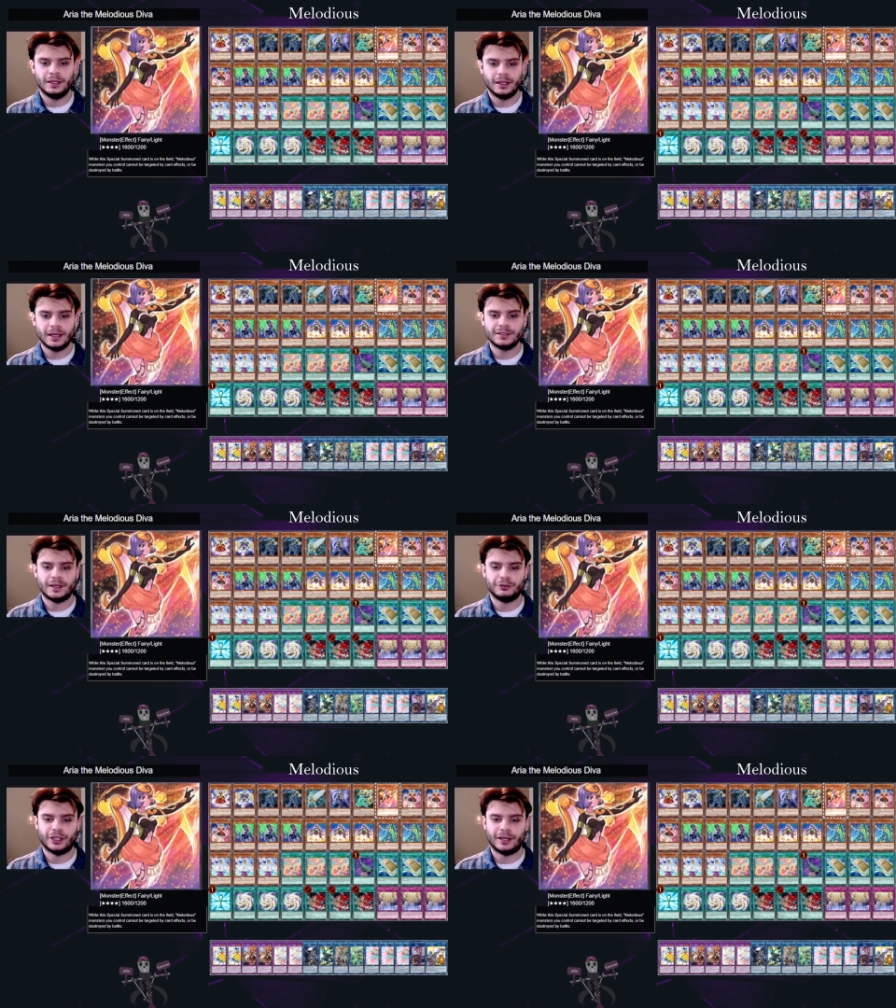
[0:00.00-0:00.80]
get
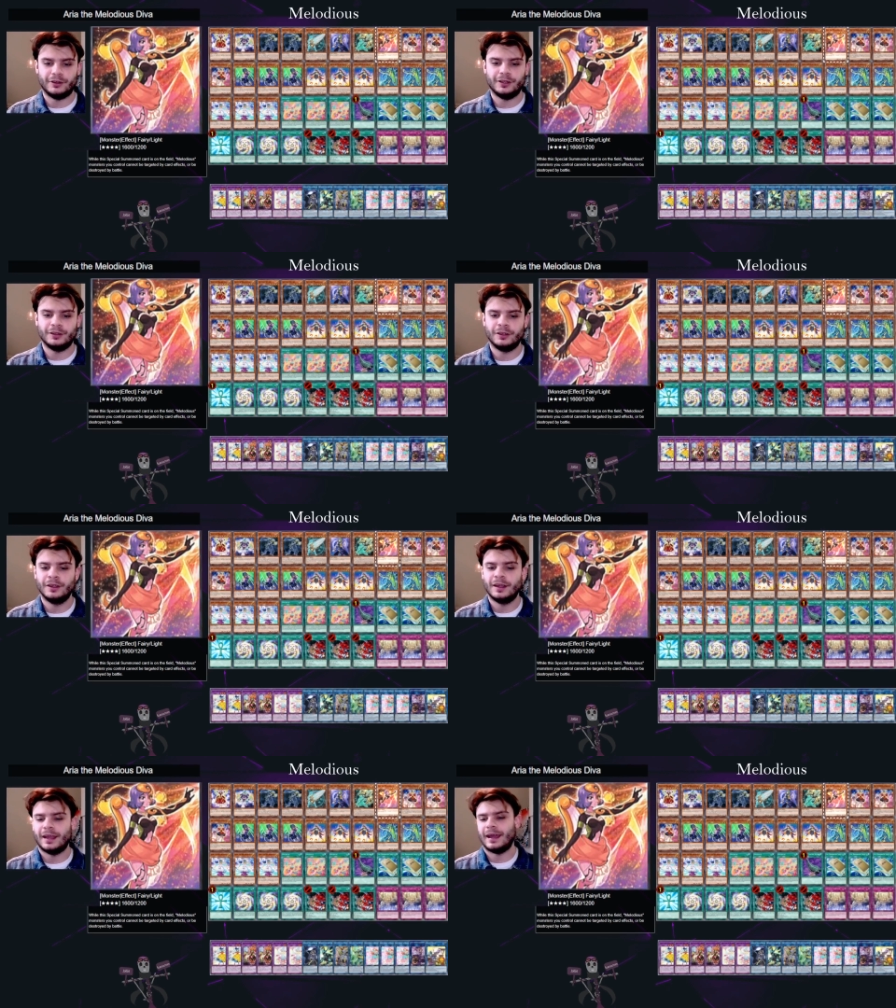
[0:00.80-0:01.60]
out Aria,
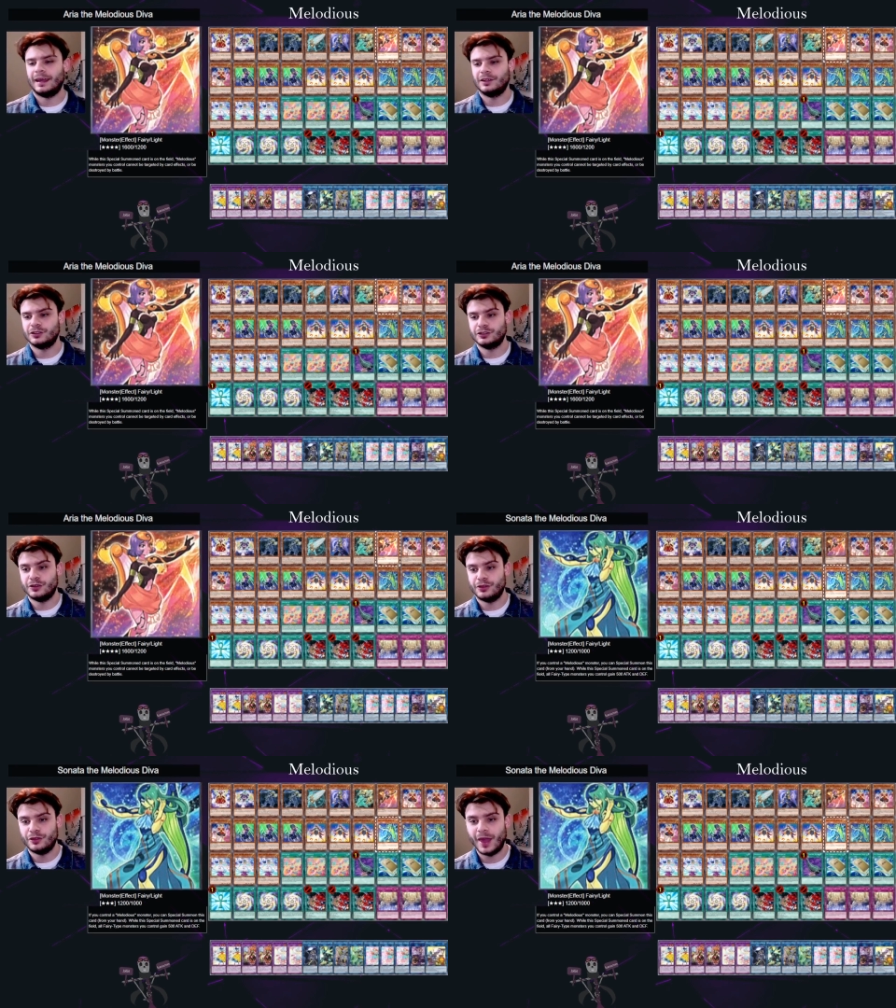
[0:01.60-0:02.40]
and
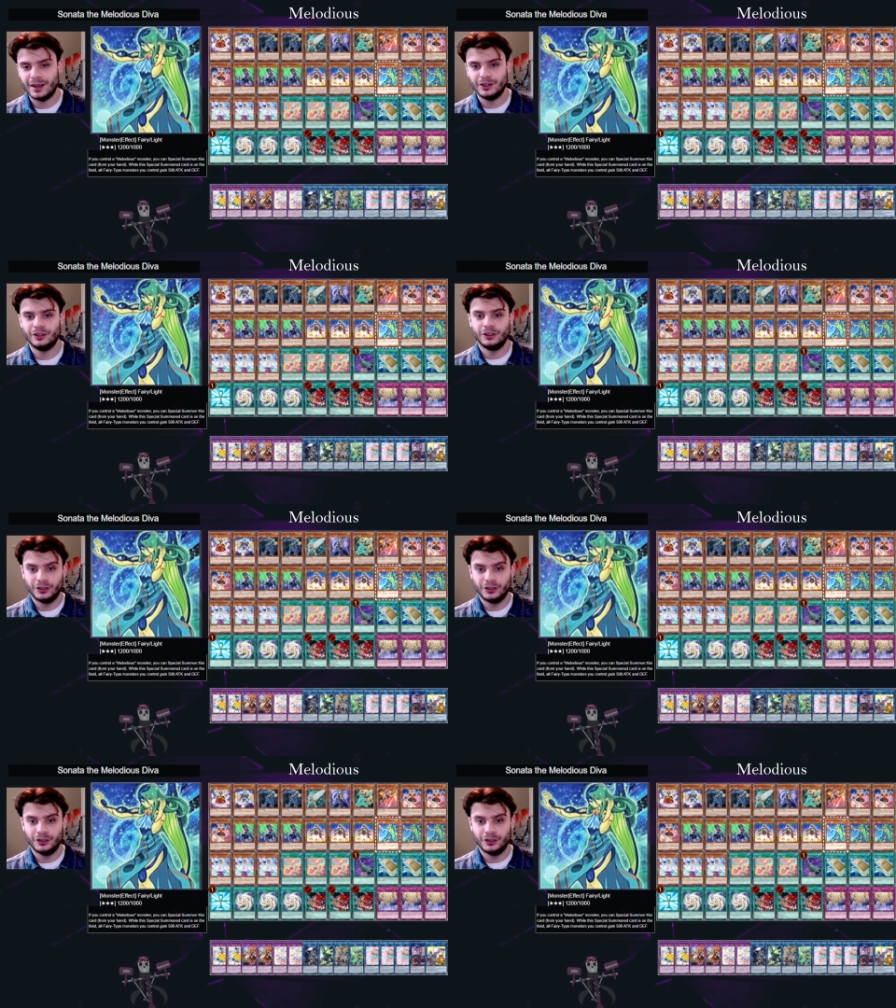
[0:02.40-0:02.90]
then